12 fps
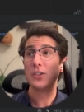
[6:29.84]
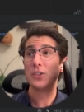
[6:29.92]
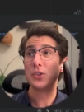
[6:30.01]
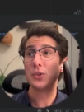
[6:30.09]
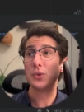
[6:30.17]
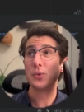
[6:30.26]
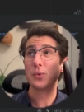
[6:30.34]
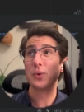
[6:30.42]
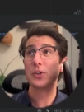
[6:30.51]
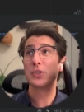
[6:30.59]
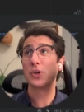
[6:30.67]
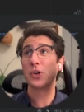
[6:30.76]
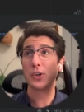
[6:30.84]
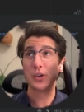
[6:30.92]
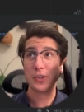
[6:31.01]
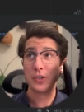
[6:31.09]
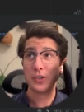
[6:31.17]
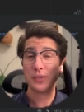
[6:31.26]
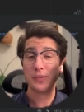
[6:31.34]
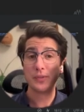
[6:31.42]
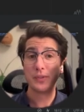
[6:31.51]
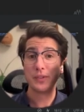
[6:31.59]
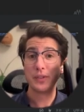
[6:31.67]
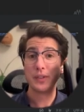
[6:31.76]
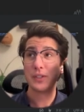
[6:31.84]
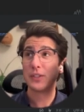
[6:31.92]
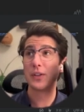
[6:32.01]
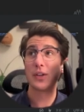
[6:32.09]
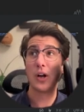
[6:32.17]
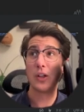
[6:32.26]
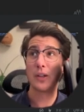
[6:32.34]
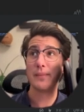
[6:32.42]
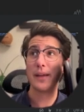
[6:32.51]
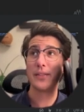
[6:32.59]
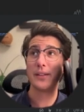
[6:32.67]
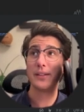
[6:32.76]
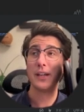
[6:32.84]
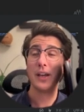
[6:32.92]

to return to the calling method.